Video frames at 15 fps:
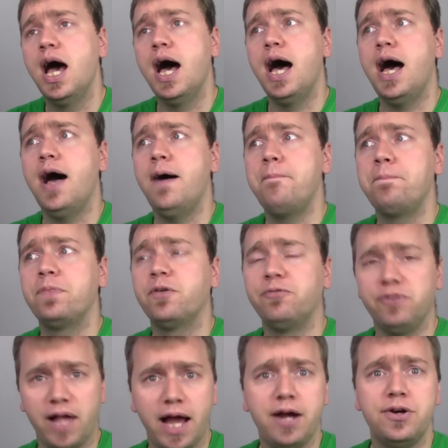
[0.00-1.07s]
the
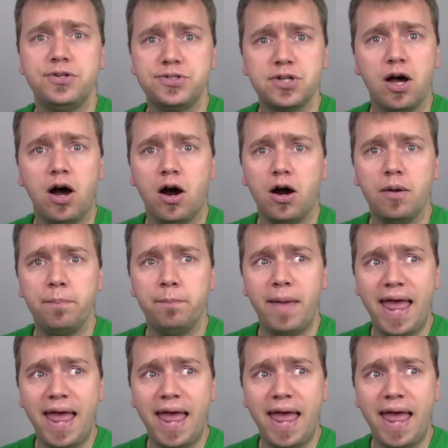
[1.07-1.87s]
Flyers are